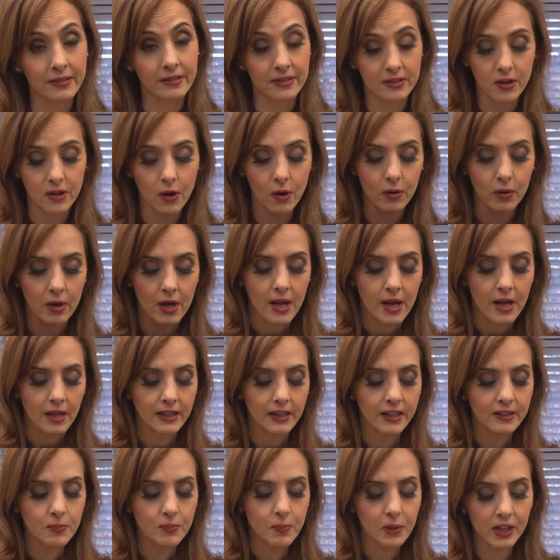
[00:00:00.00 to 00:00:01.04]
So
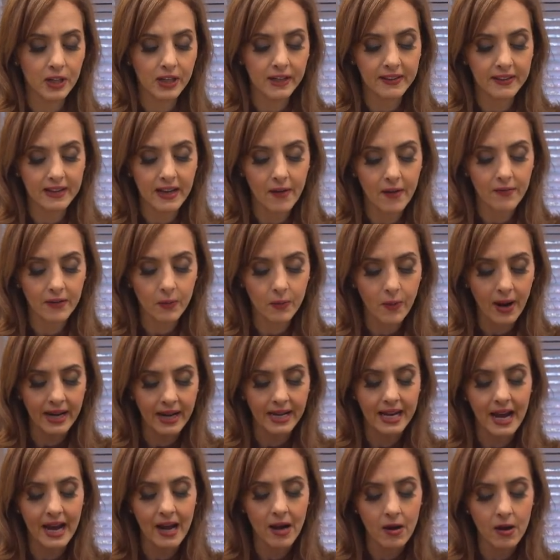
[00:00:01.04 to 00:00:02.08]
let's put it in the oven right
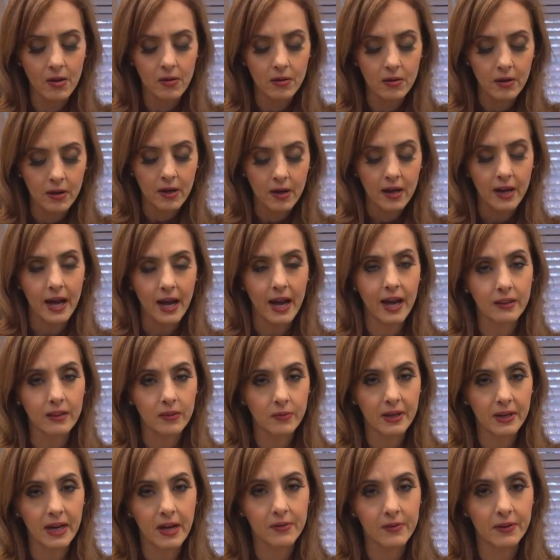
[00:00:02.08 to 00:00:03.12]
now at
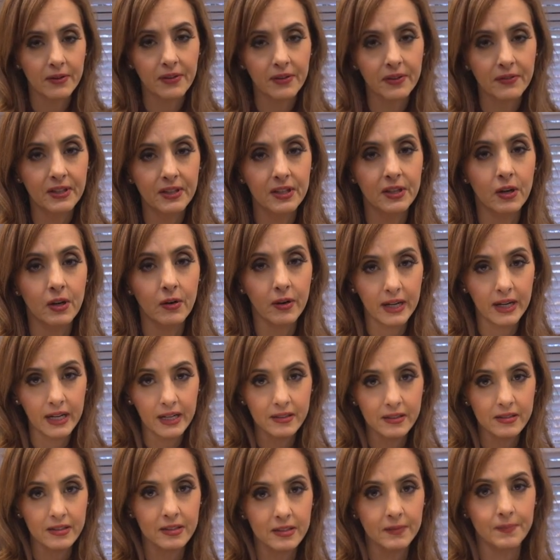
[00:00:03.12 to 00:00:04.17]
350 degrees,
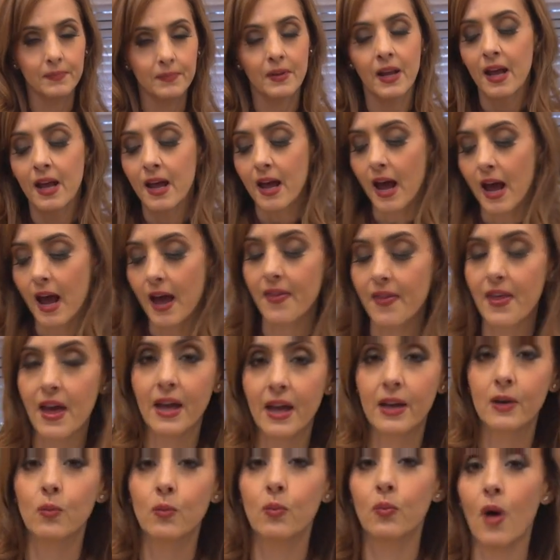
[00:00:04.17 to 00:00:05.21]
and then
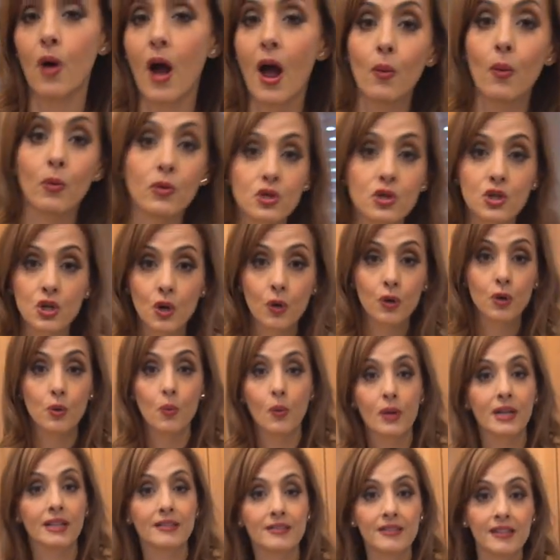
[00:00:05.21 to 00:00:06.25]
I will show you what
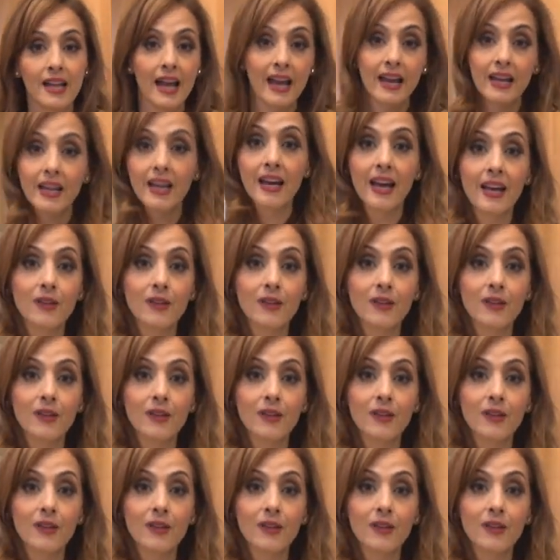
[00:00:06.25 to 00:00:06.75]
it's like as